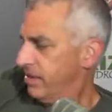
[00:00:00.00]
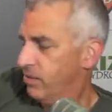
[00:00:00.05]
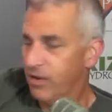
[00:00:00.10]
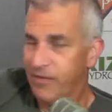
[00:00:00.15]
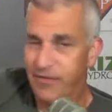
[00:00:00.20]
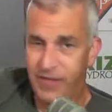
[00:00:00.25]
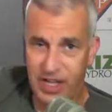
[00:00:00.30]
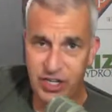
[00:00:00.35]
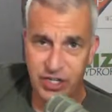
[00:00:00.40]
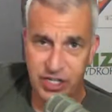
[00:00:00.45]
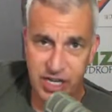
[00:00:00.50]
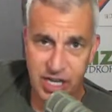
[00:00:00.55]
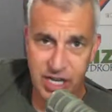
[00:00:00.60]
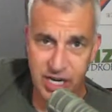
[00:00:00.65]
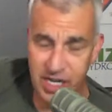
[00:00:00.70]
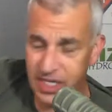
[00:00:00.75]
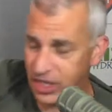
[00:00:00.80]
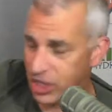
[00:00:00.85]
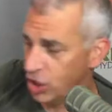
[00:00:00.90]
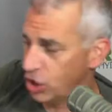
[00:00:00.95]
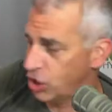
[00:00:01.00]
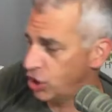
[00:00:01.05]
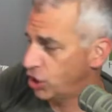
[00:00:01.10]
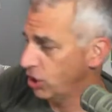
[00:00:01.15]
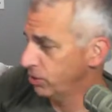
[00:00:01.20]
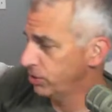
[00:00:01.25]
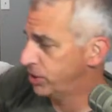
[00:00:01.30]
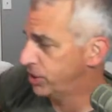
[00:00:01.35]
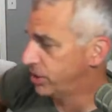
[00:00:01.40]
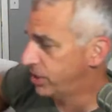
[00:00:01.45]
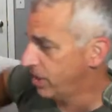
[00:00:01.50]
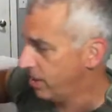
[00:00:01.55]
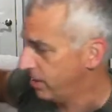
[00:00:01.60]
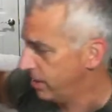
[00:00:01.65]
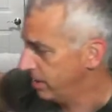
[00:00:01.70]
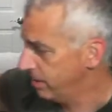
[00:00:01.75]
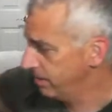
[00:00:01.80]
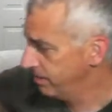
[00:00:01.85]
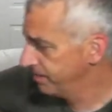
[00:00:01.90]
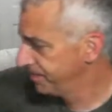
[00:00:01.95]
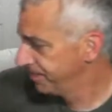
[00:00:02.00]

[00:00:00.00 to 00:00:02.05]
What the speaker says: We're eventually going to get this show started.